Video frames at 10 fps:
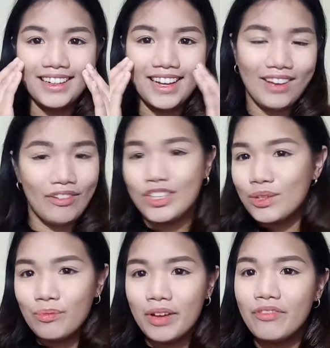if
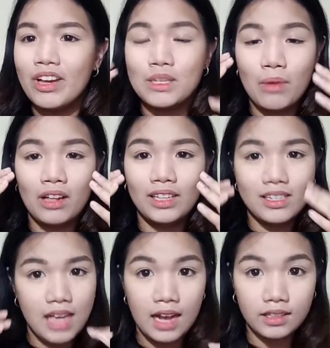I smile, they
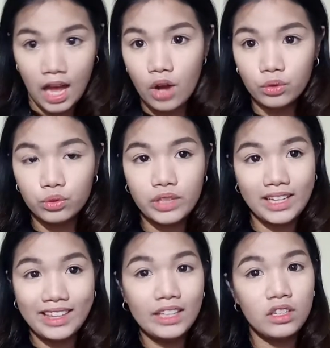sag down. They
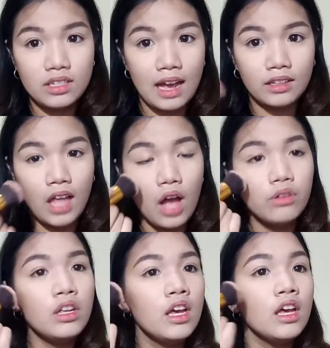tend to sag
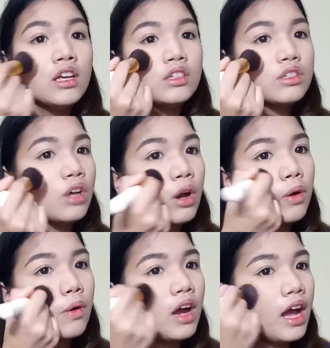down,
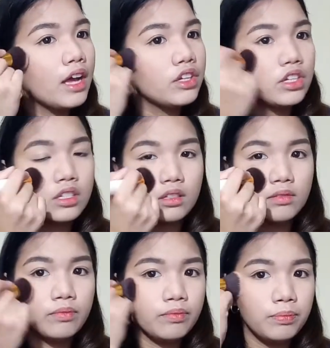so I just
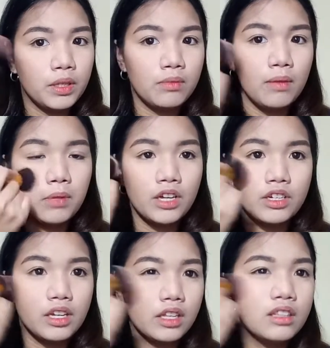put my blush
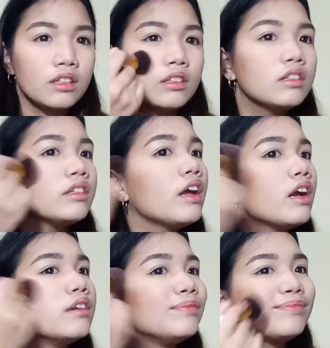in there.
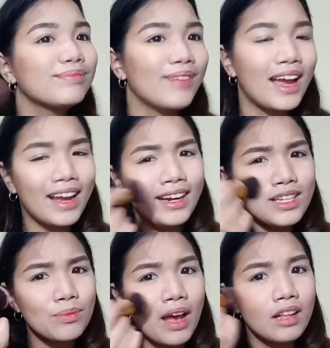I kind of
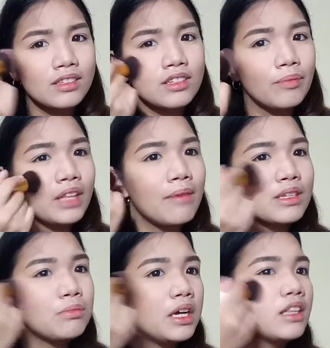smile
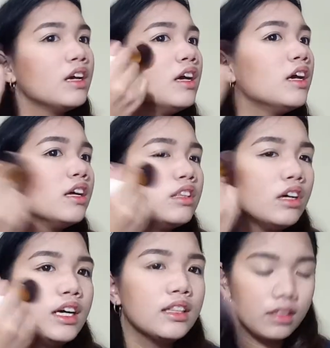sometimes, but
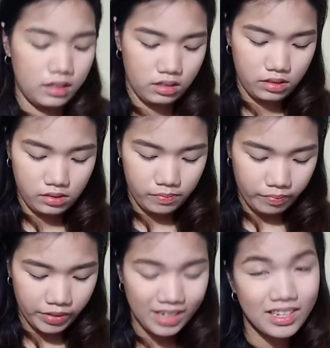not
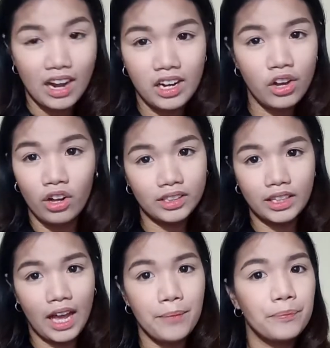necessarily all the
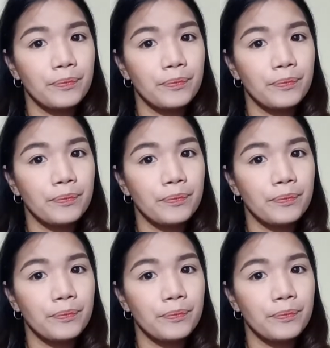time.